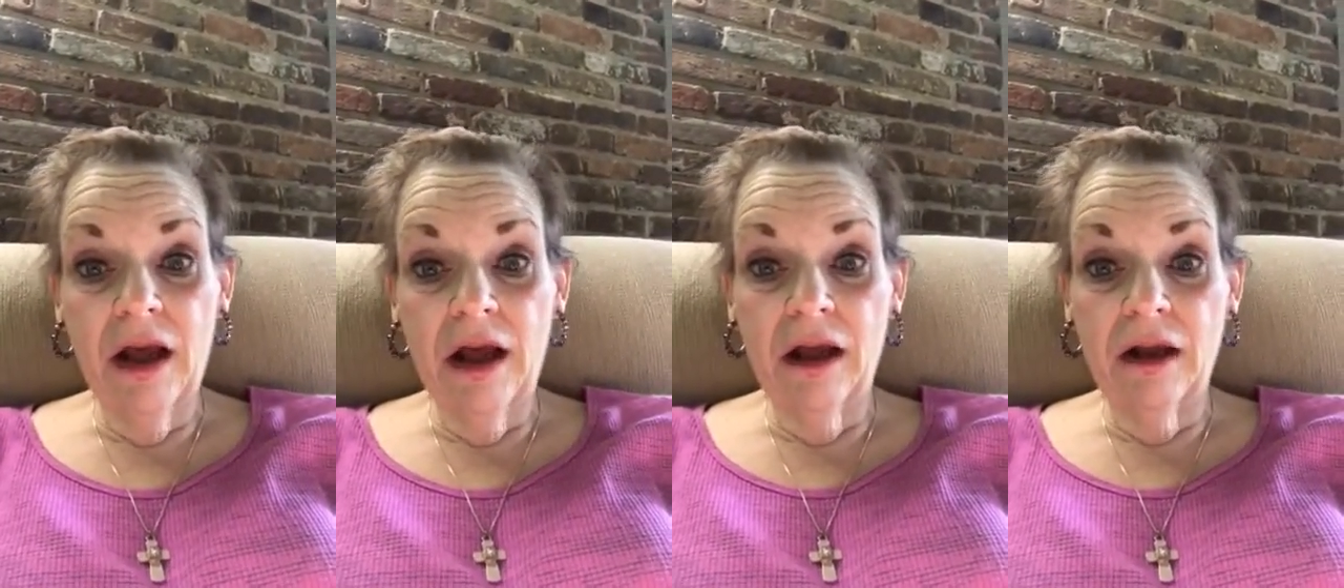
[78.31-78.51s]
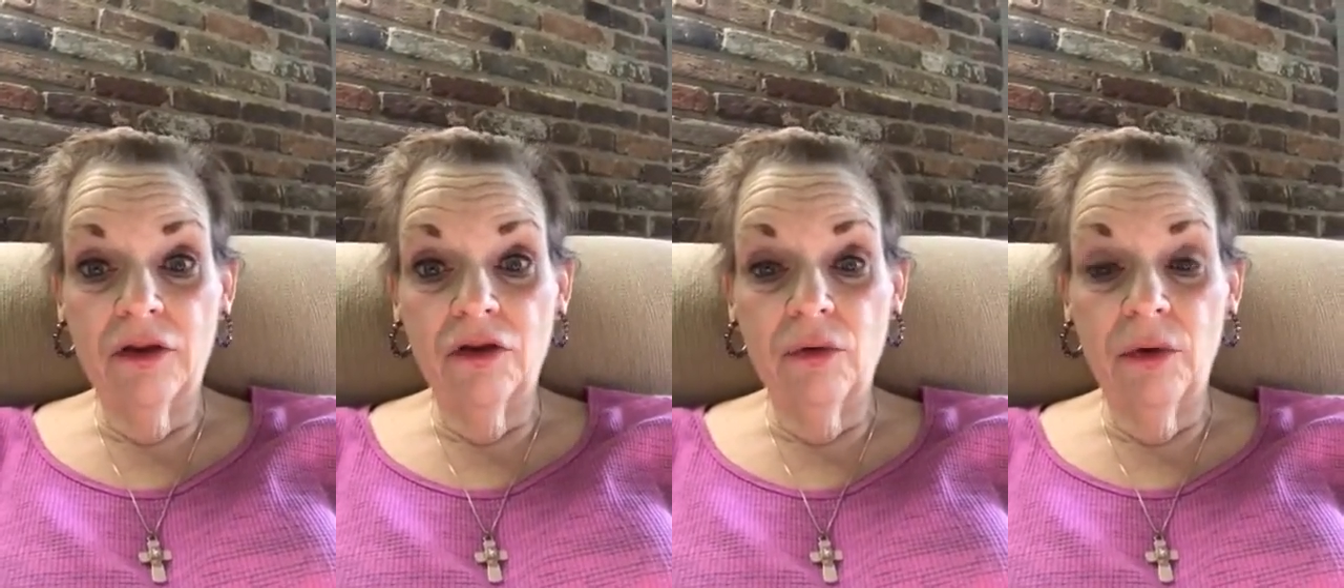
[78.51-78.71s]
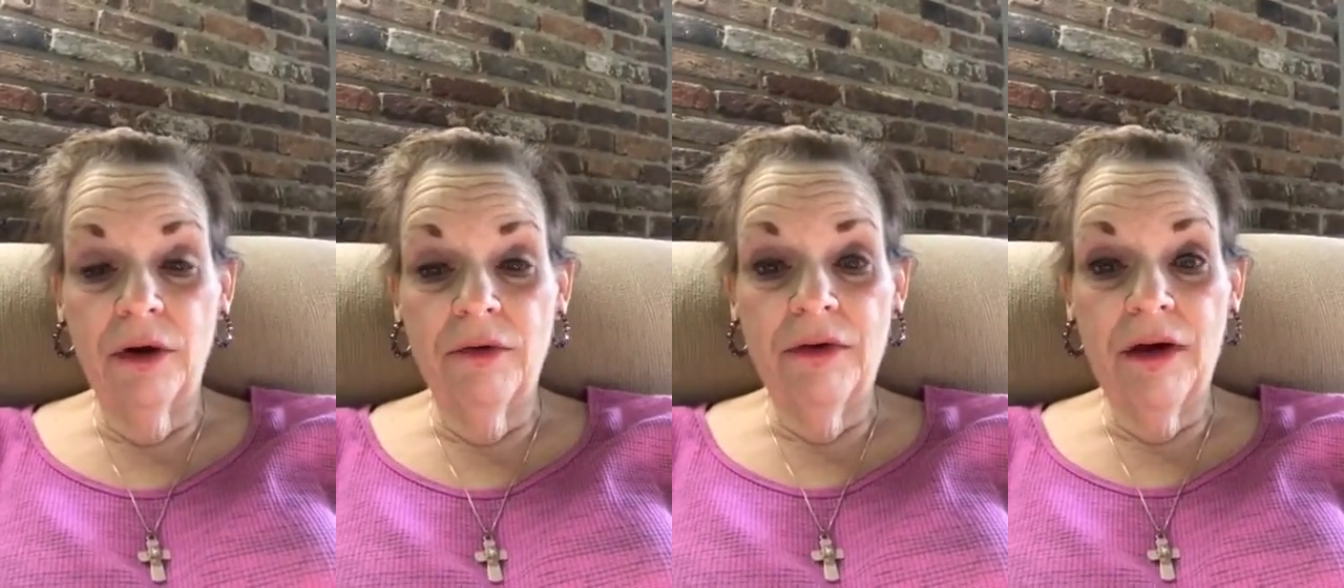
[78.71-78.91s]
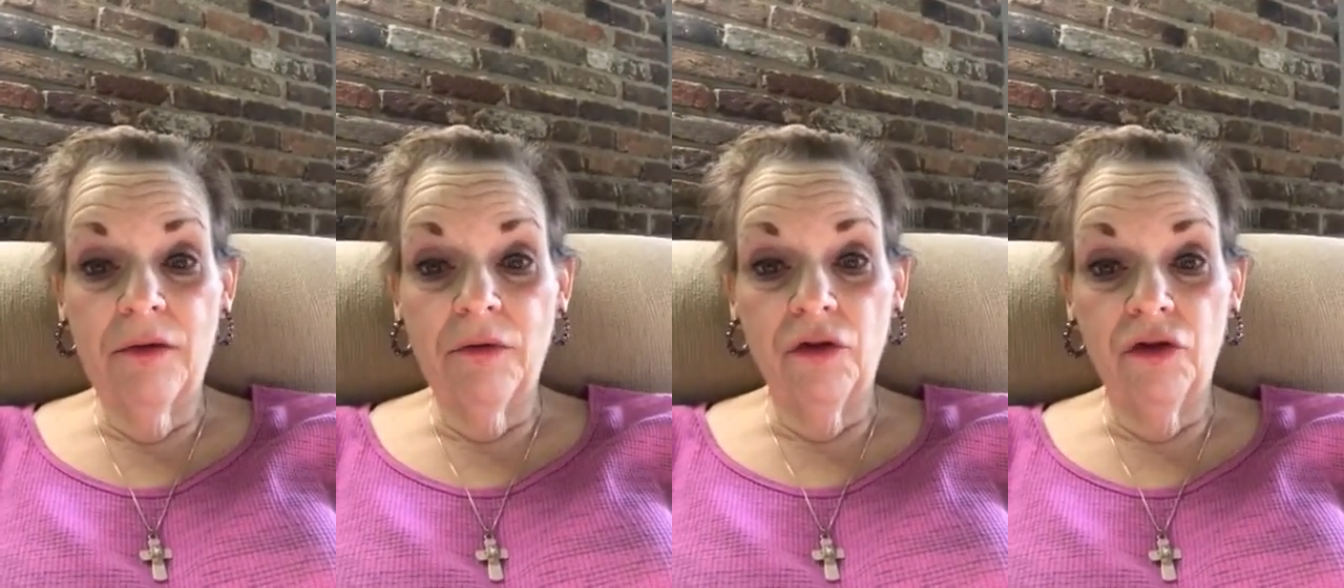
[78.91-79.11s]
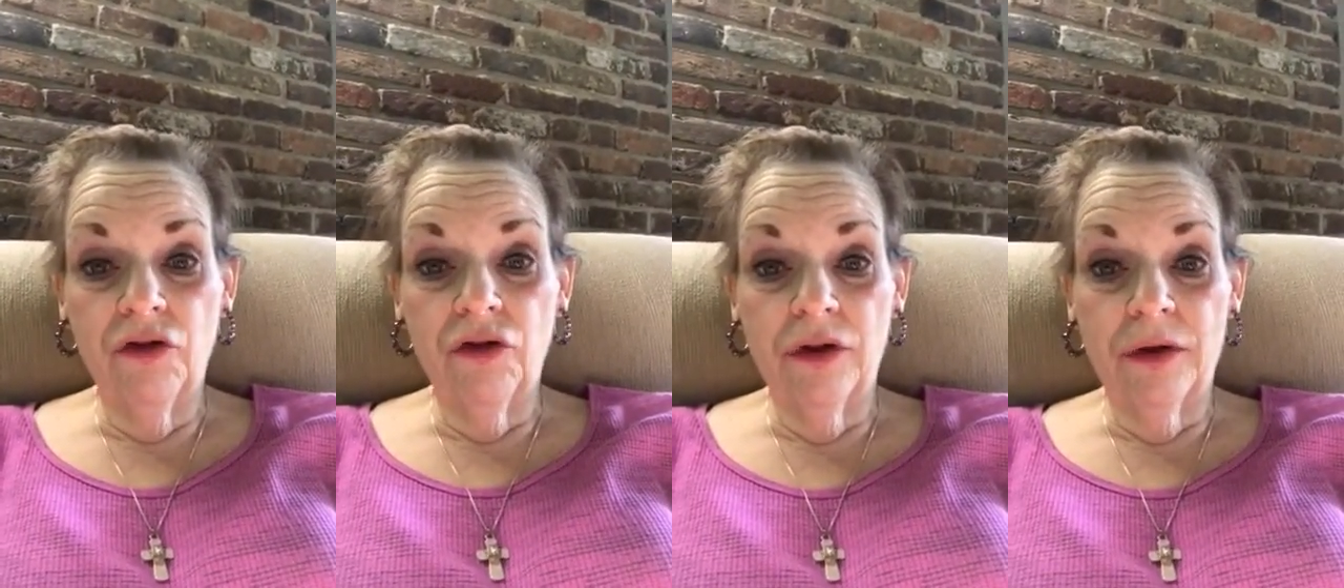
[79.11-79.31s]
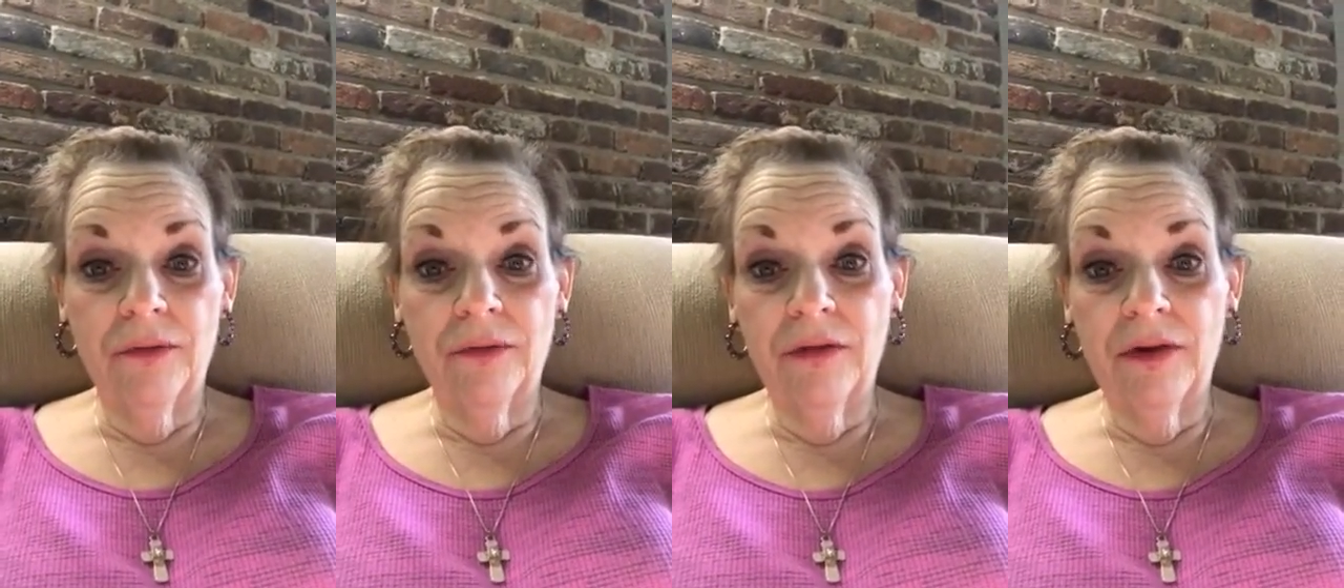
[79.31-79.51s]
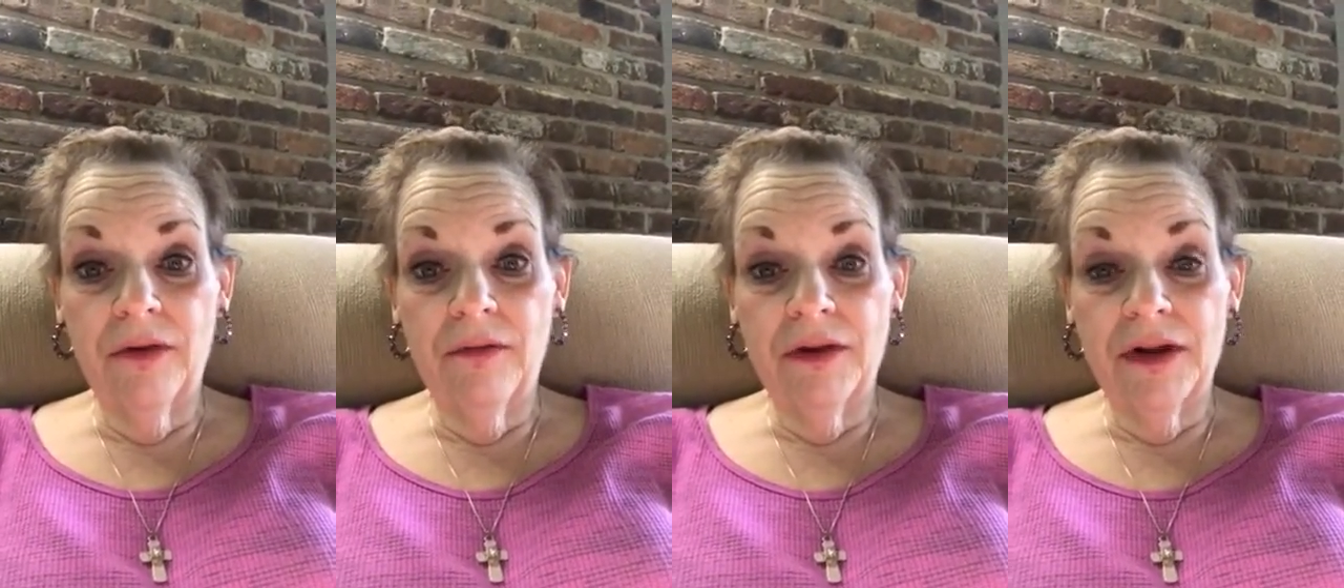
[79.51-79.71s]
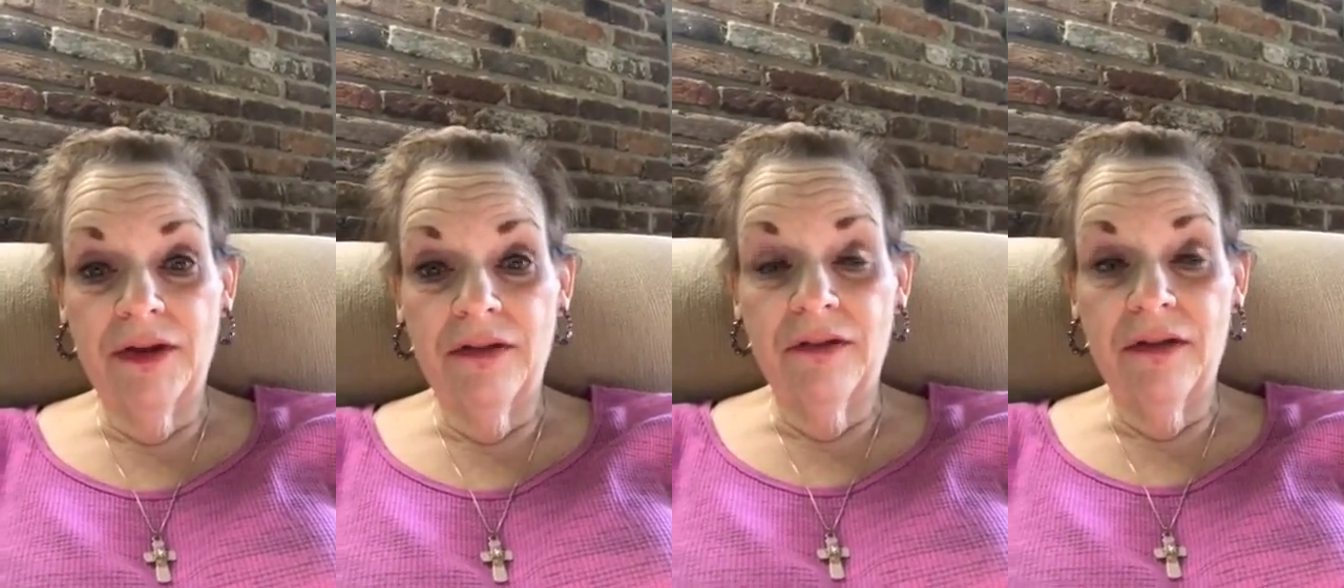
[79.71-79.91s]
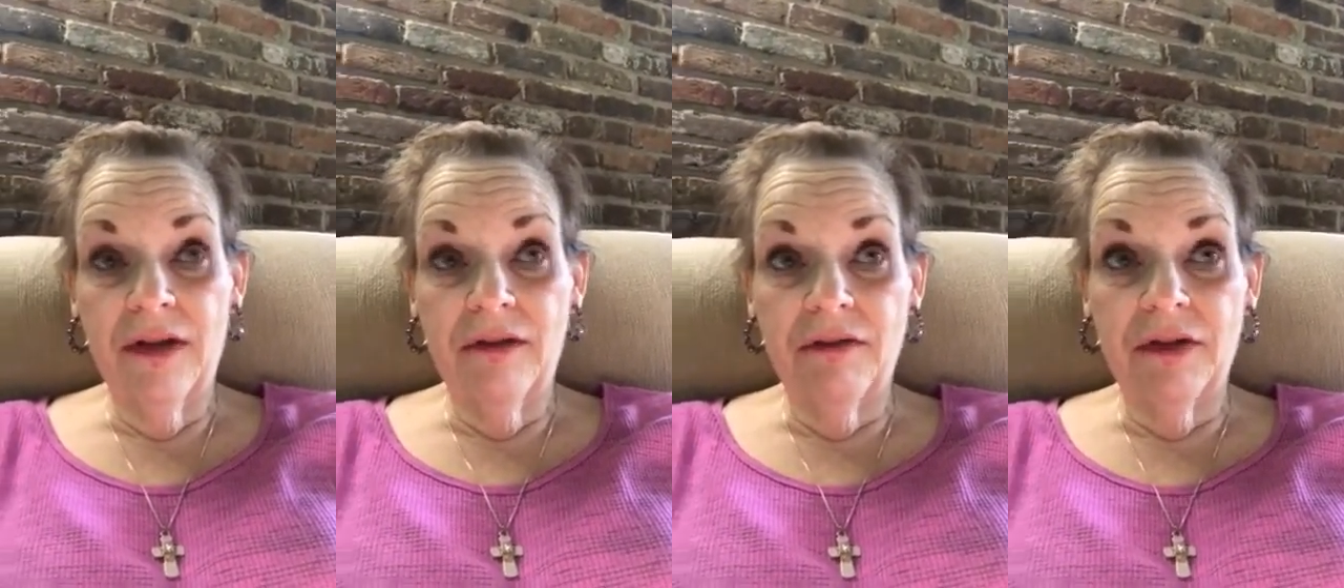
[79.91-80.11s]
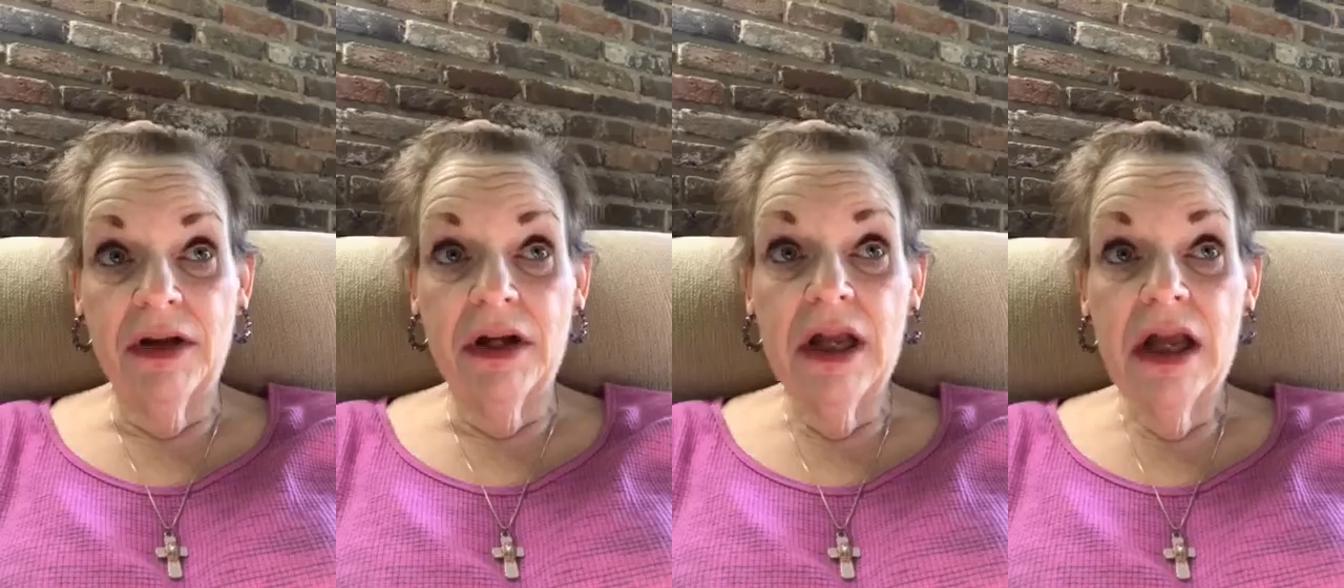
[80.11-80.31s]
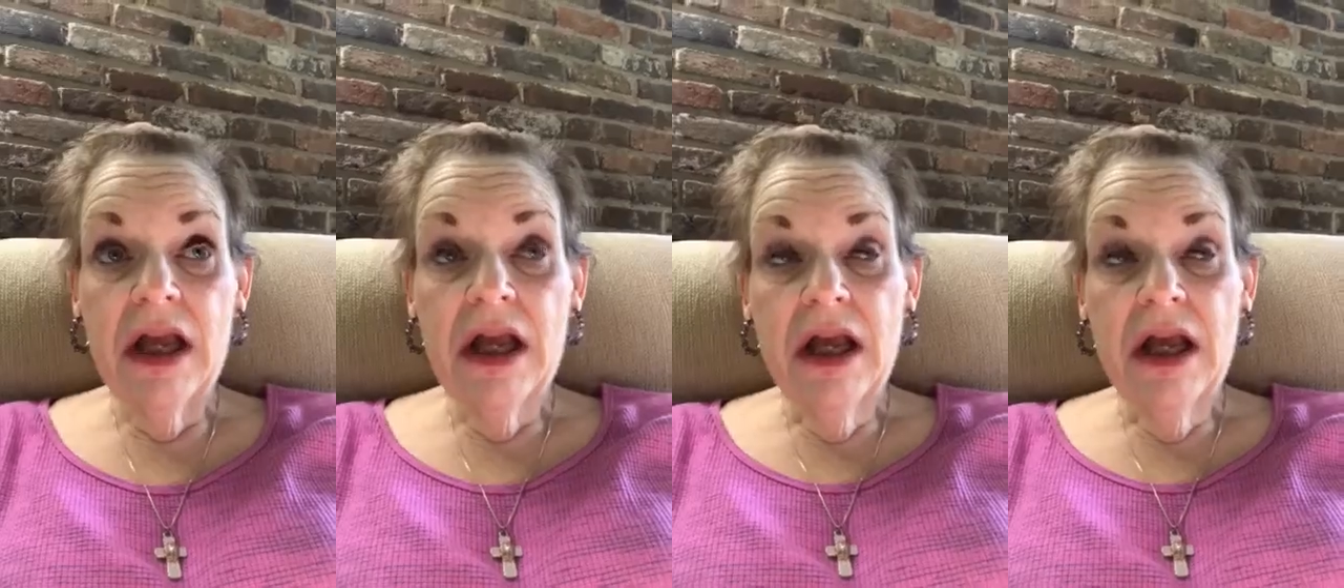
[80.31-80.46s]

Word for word: 12-hour uh, shift, 7 to 7,